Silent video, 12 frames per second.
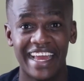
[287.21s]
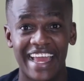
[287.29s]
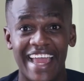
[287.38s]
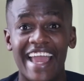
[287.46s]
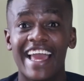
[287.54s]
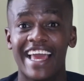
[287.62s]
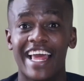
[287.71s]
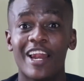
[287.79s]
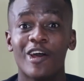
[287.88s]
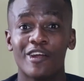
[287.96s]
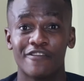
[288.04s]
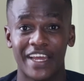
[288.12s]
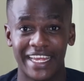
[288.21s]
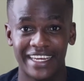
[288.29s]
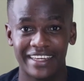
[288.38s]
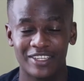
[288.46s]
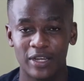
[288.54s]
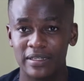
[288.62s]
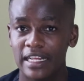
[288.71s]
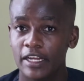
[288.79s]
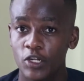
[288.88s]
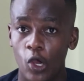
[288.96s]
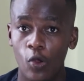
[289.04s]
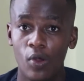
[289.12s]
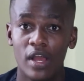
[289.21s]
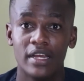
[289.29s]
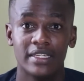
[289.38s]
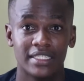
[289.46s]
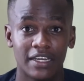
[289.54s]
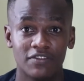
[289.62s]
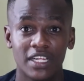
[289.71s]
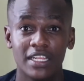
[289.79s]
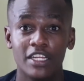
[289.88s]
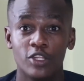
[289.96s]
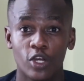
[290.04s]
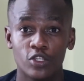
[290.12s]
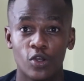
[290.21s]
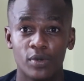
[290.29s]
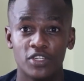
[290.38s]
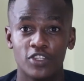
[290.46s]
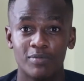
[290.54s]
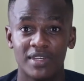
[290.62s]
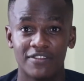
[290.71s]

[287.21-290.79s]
a lot of headaches. So I was like, no, definitely not going to be a